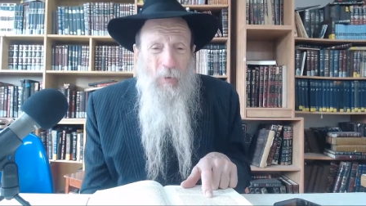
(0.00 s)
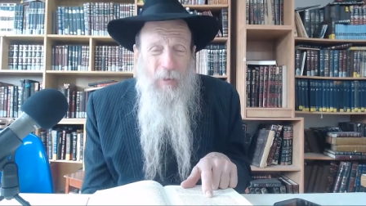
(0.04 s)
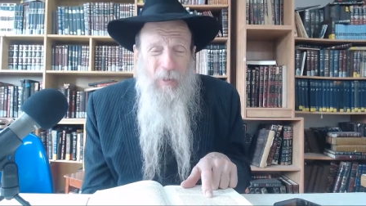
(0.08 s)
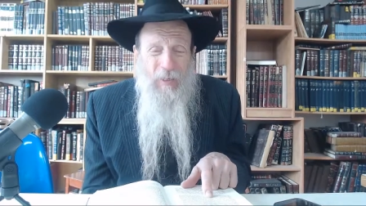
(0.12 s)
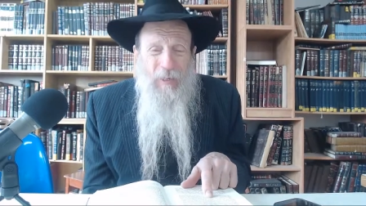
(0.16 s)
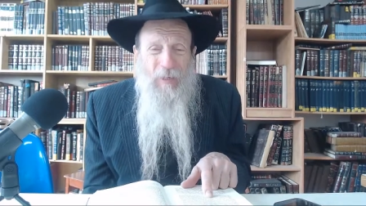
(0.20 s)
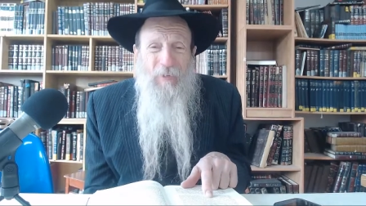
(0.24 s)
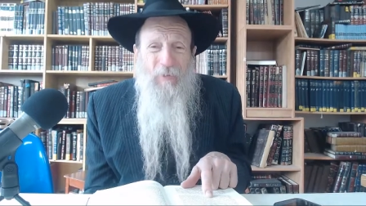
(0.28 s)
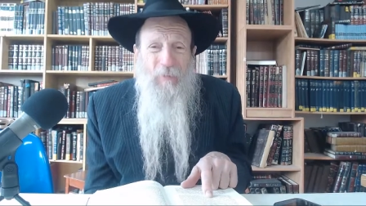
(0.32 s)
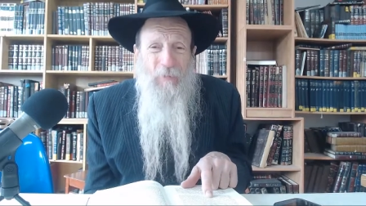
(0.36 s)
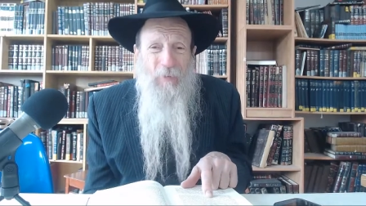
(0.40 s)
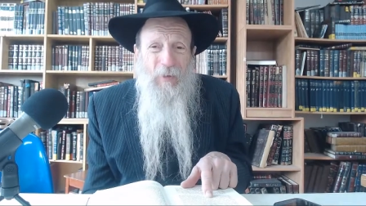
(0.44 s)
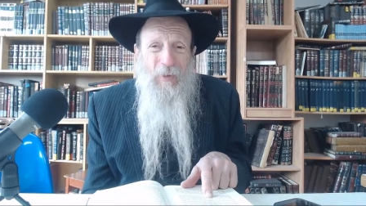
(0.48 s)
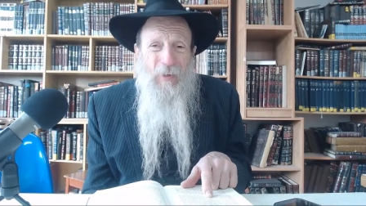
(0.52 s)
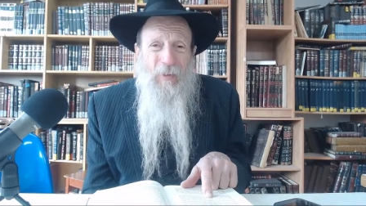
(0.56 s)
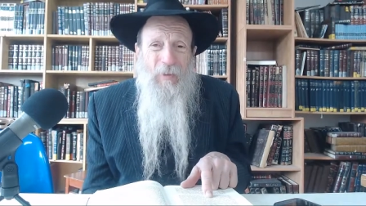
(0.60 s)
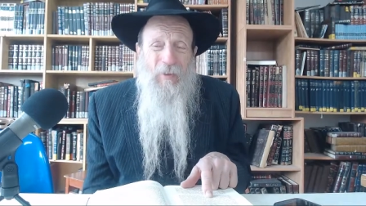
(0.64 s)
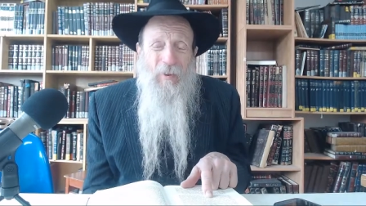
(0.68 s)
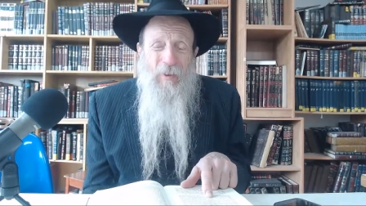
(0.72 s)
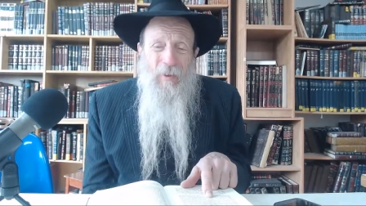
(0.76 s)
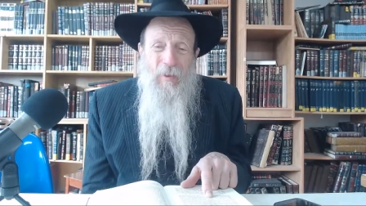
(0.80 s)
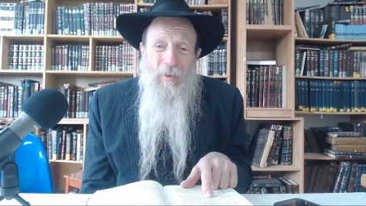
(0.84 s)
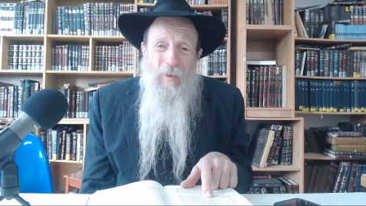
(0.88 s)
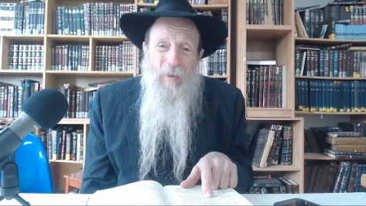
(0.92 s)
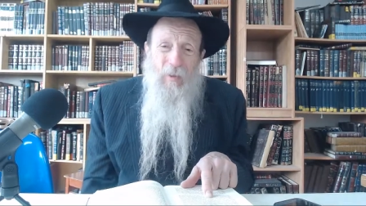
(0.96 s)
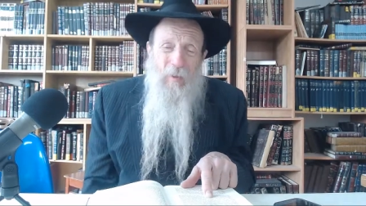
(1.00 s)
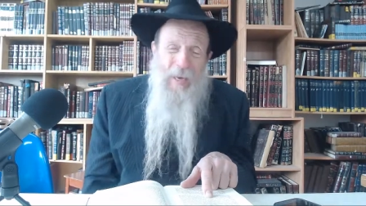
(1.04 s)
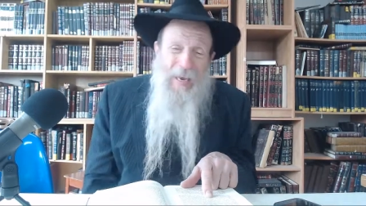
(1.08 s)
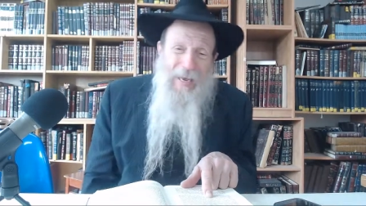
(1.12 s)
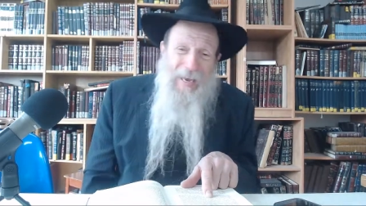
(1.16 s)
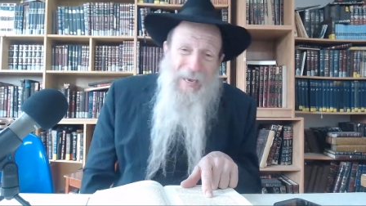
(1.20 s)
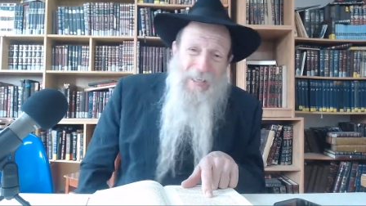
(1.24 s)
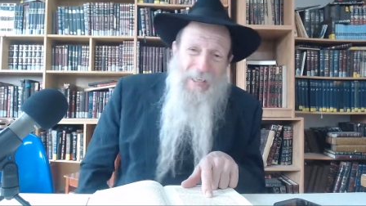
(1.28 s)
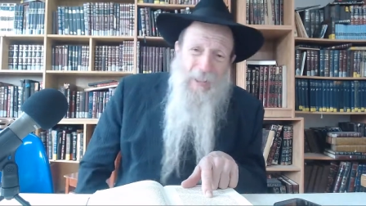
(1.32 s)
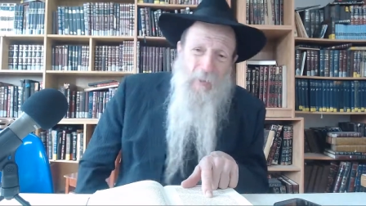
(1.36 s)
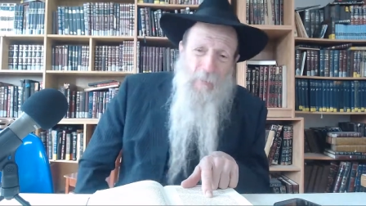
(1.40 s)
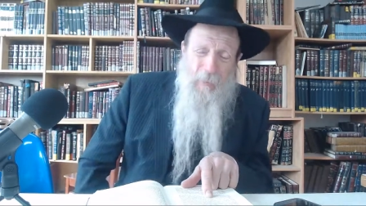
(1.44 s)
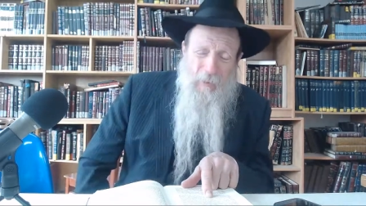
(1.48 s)
infinite
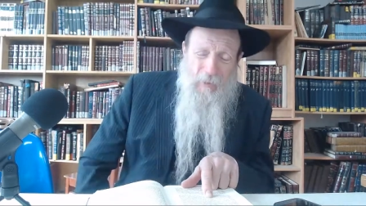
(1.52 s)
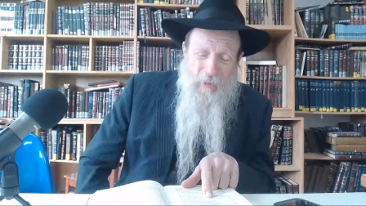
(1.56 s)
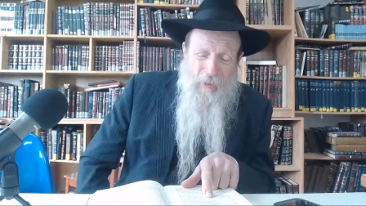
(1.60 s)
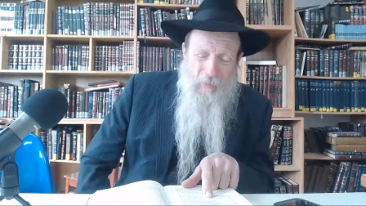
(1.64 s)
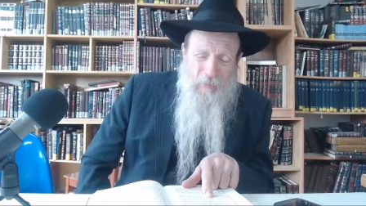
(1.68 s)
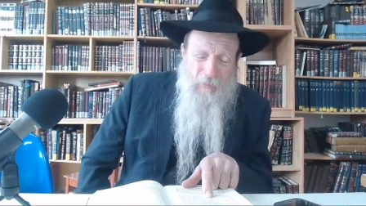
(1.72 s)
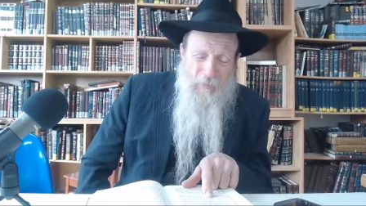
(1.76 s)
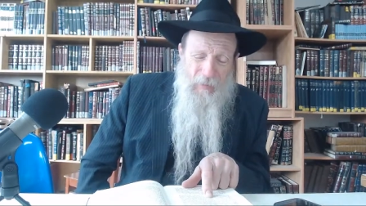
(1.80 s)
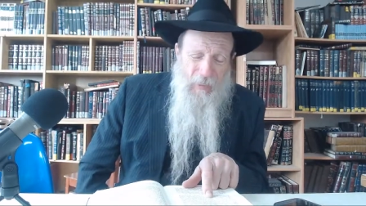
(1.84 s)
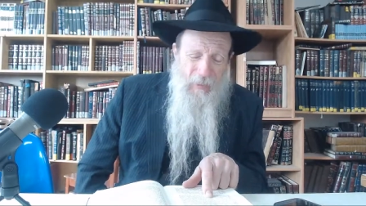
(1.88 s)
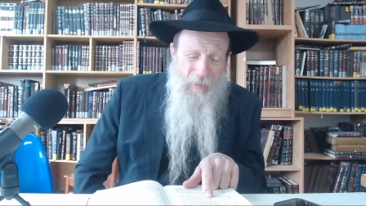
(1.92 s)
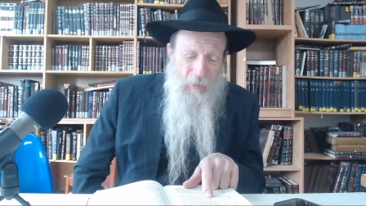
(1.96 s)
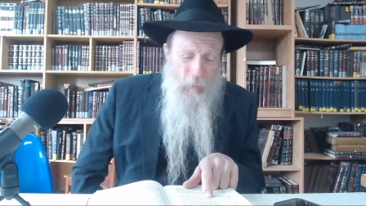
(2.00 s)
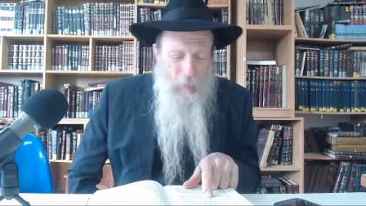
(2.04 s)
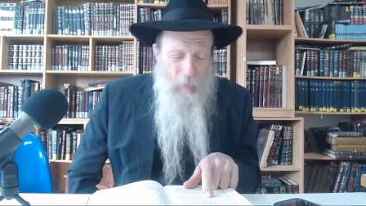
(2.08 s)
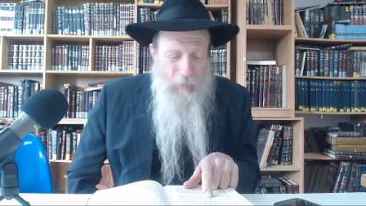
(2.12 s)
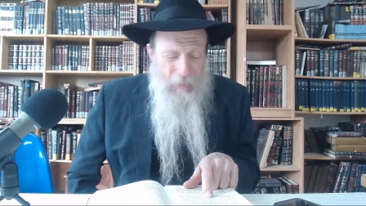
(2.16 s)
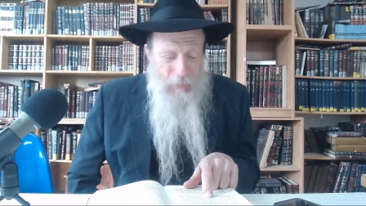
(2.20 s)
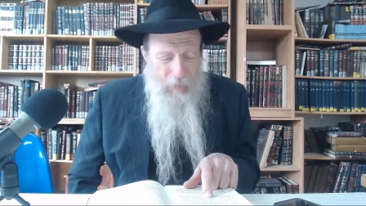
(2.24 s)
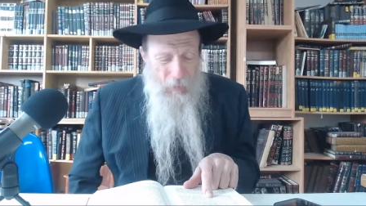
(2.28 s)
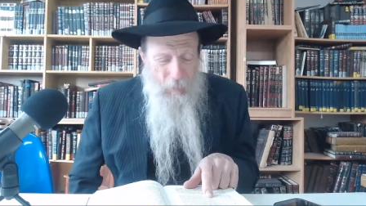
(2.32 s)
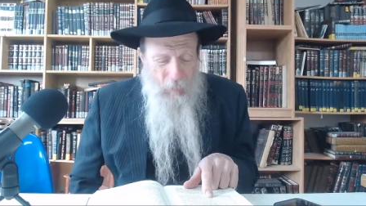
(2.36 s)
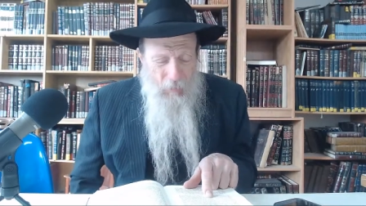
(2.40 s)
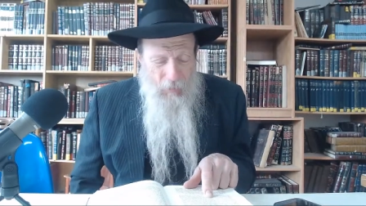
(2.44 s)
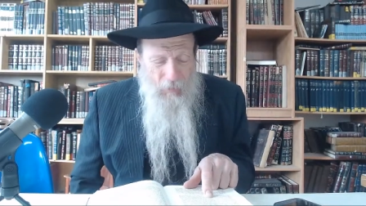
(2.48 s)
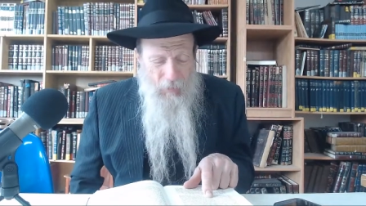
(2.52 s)
aspects of God that we can't really